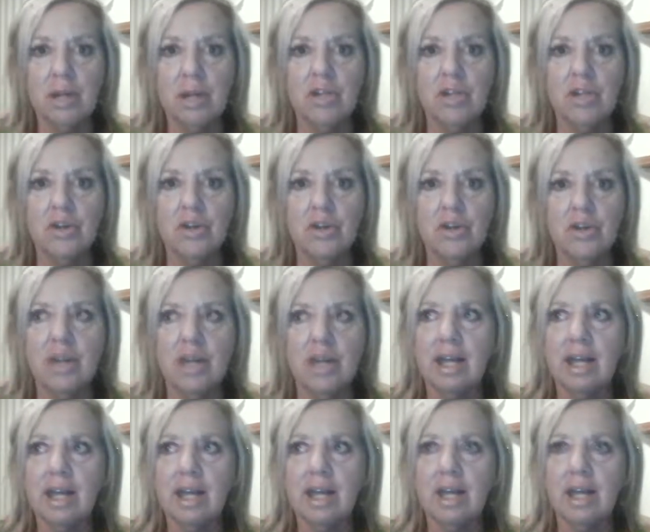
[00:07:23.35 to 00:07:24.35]
to
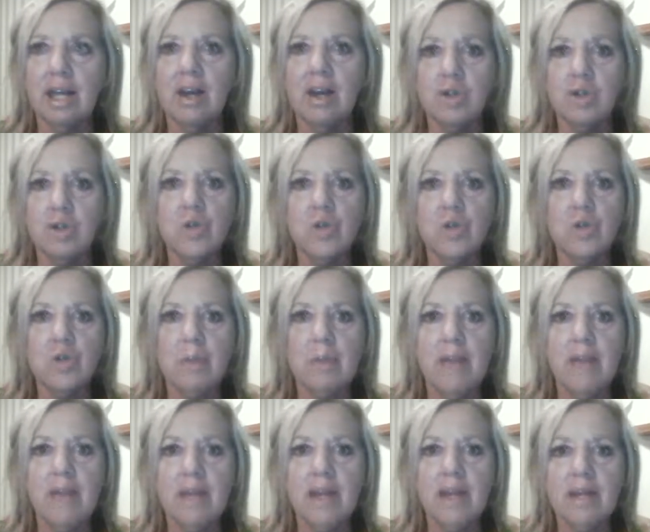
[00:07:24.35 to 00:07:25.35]
and I'll talk to you
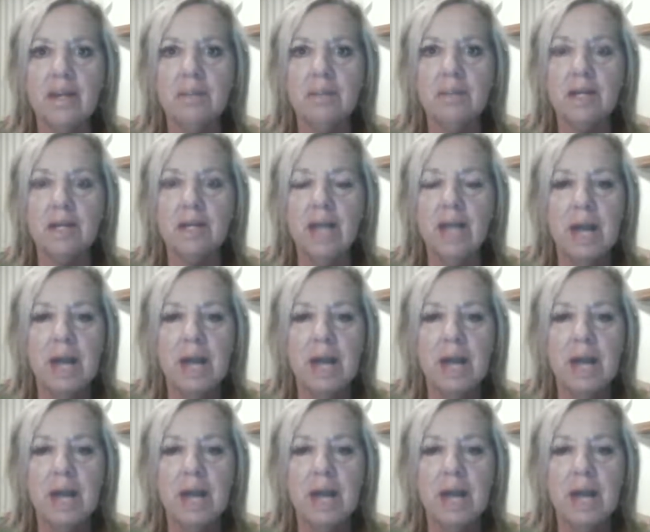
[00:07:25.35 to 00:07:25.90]
about that in a minute.